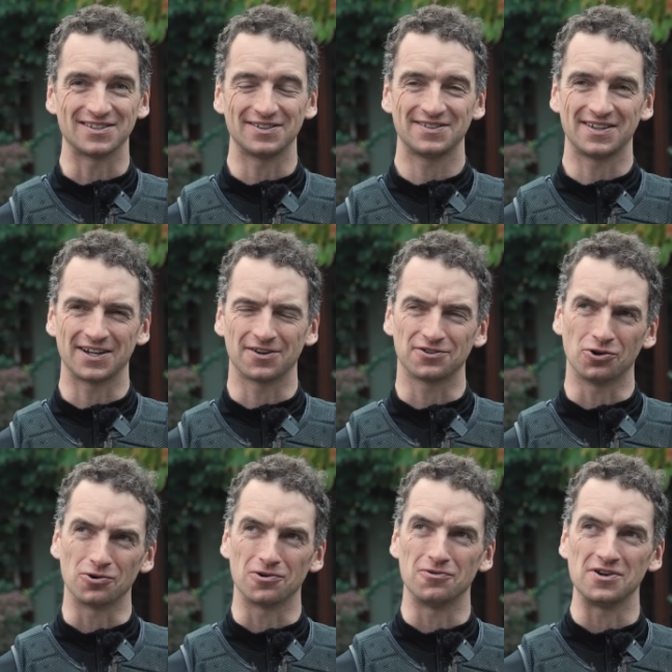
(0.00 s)
I think in
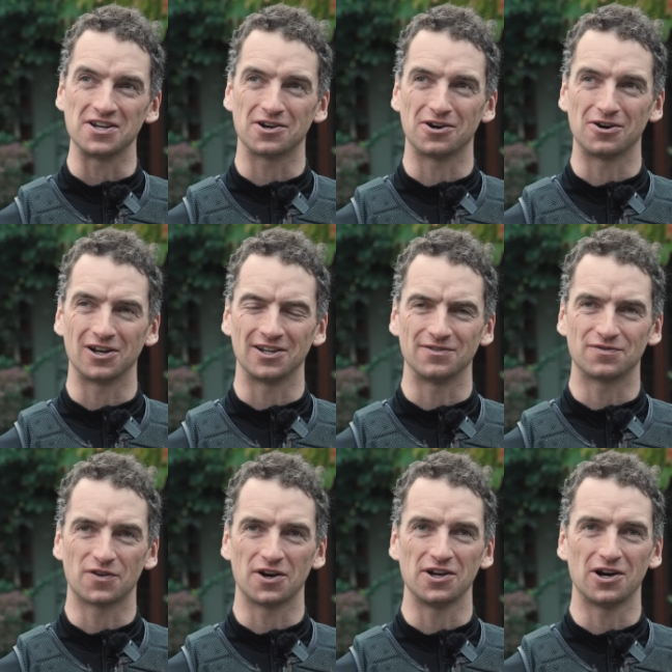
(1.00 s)
Total Recall and
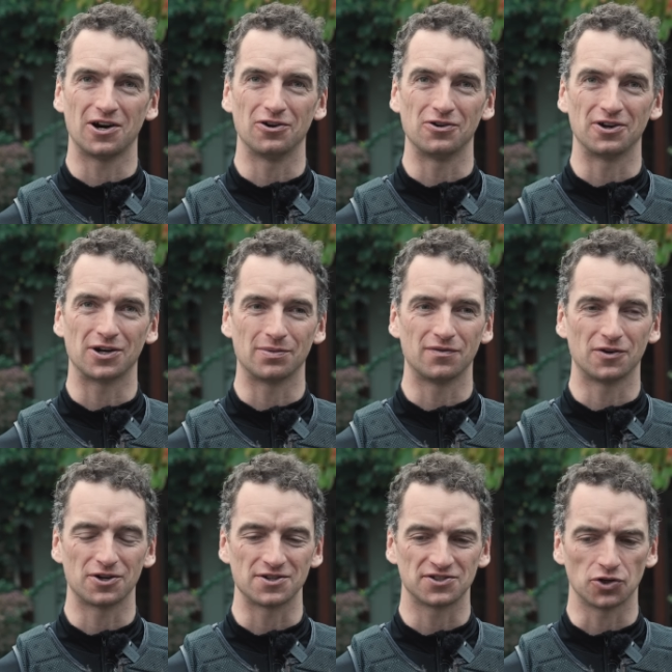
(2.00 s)
Fernie Hollow and a couple of others.